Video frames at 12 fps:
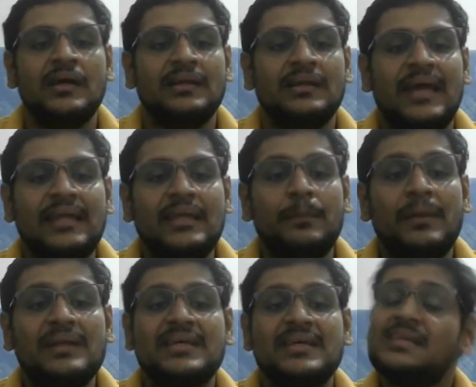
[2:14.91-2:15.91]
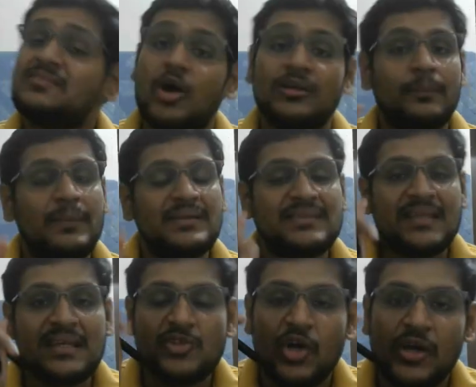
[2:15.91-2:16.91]
Then number series, wrong number
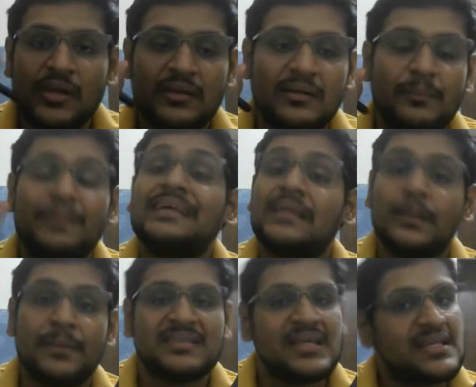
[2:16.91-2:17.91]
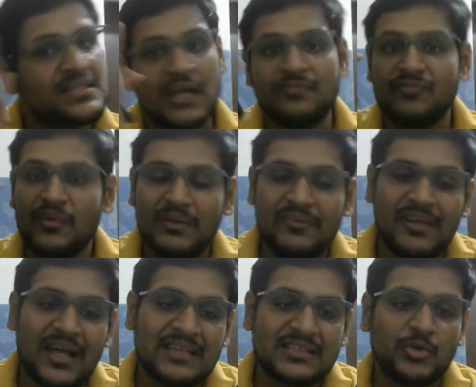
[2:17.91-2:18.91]
series or missing number series, confirm they will
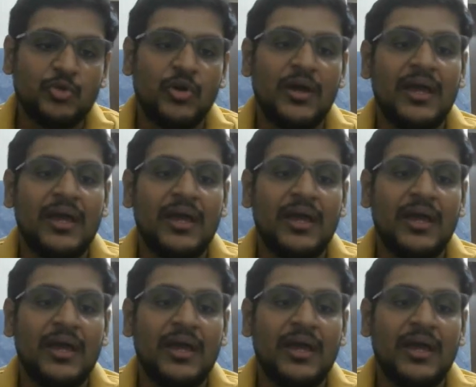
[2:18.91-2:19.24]
ask you.